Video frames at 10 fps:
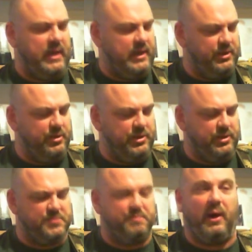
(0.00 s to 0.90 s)
And you can
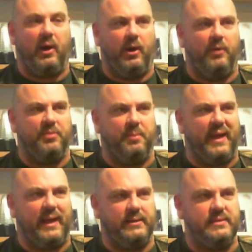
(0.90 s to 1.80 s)
use part of the
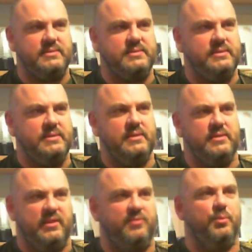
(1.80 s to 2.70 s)
patterns.
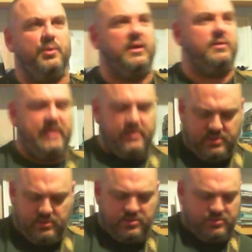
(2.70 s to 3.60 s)
So if you want to go down
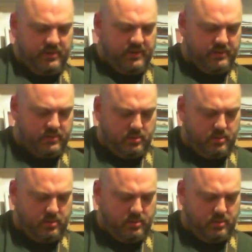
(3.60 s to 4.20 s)
2 strings,